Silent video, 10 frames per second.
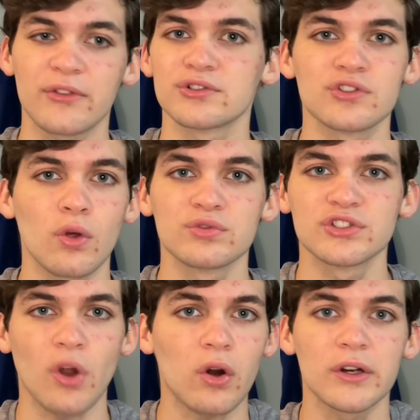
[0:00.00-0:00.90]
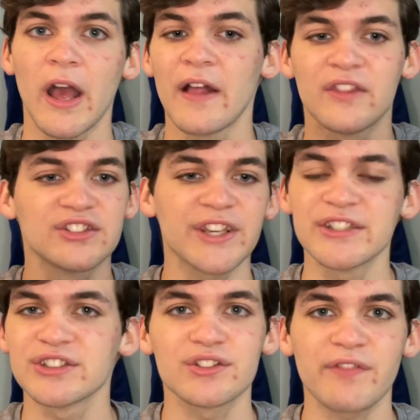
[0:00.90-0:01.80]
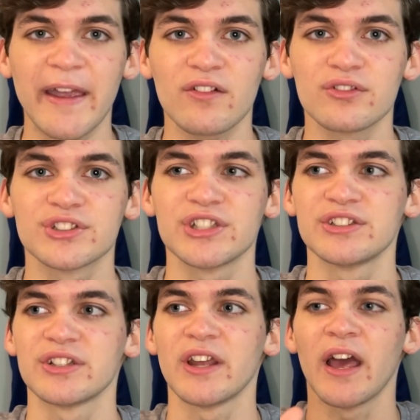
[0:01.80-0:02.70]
slow start. This isn't the regular season.